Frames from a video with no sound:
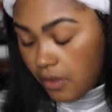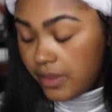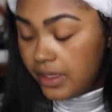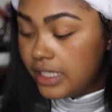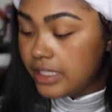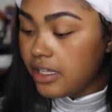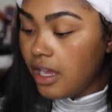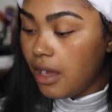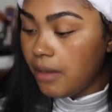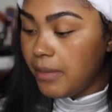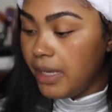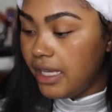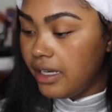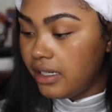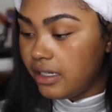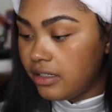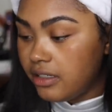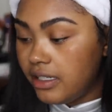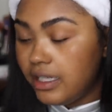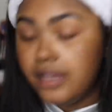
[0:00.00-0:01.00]
Oh, these are made
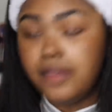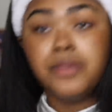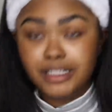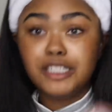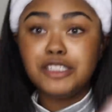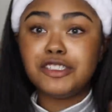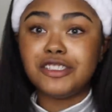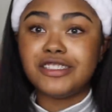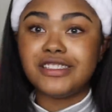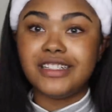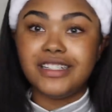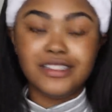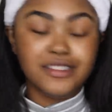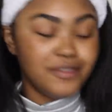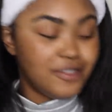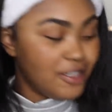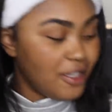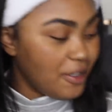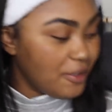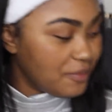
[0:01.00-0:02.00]
in Korea. Interesting.
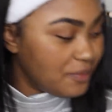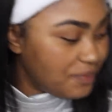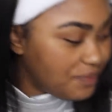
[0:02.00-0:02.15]
So